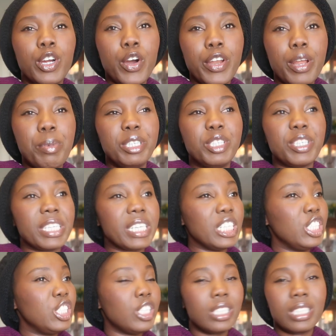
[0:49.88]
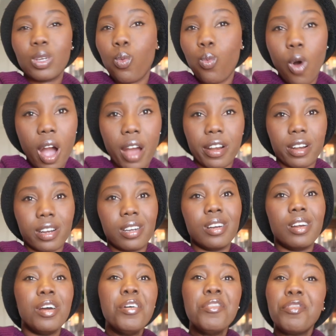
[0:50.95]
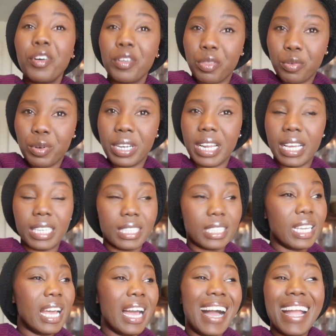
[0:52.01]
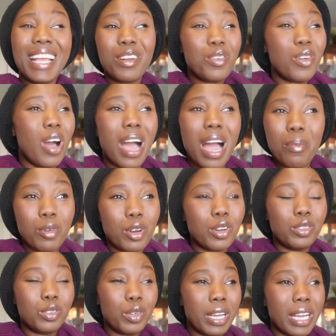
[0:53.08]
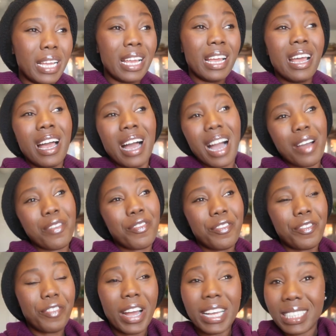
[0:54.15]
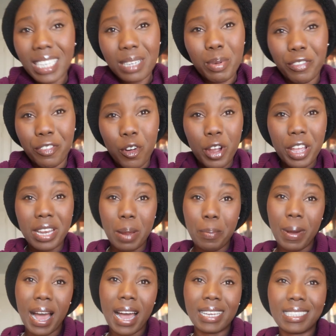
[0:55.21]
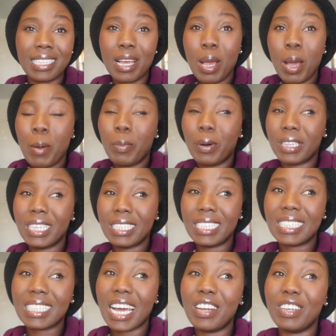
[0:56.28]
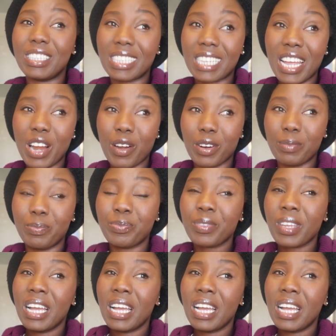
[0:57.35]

you're gonna be drinking just water for three days i don't know how i'm gonna do it i've fasted before in the past but this is kind of scary